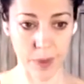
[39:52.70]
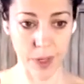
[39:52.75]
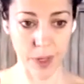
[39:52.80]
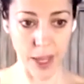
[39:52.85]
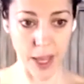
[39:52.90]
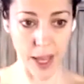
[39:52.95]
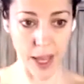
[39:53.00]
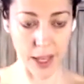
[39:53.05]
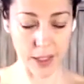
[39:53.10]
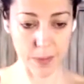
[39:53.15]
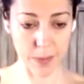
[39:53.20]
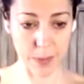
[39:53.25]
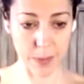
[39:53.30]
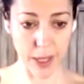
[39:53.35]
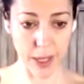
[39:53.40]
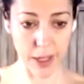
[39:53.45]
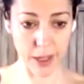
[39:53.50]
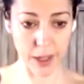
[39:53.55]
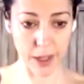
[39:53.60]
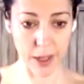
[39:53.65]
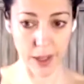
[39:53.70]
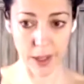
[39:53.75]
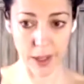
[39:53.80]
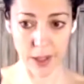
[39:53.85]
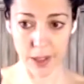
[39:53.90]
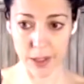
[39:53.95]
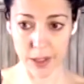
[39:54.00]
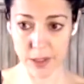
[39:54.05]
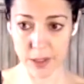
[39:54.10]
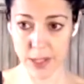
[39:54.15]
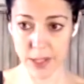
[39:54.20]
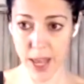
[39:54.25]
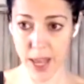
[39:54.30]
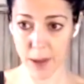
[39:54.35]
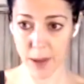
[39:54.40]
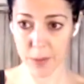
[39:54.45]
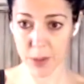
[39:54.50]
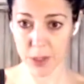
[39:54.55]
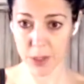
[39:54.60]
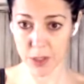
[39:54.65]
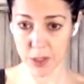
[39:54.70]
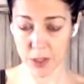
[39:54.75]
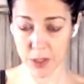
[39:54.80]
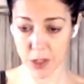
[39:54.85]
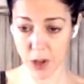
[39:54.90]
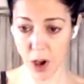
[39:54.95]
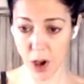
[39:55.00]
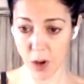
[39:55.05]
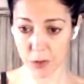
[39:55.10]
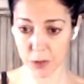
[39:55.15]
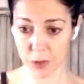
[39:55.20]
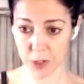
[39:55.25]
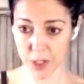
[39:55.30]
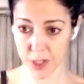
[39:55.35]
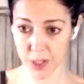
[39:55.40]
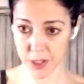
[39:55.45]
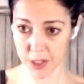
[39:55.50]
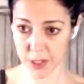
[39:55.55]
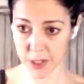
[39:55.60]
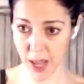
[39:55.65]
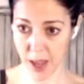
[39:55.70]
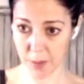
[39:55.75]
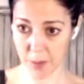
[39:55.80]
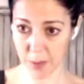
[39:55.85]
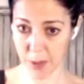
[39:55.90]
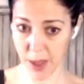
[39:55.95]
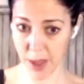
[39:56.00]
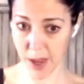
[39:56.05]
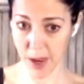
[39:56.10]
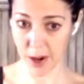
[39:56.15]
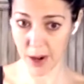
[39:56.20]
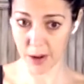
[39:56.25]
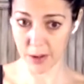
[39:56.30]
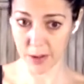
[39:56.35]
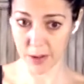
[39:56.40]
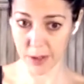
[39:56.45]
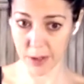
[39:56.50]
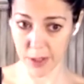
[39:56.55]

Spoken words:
Yes, big step, soft step there.